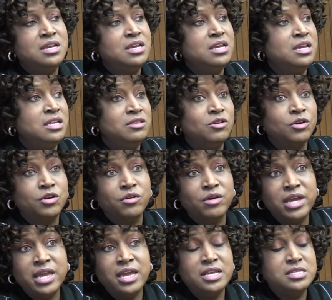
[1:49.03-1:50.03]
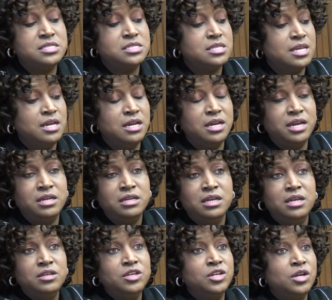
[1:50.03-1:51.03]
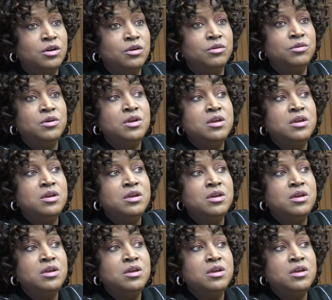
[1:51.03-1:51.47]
in their grades, uh, you know,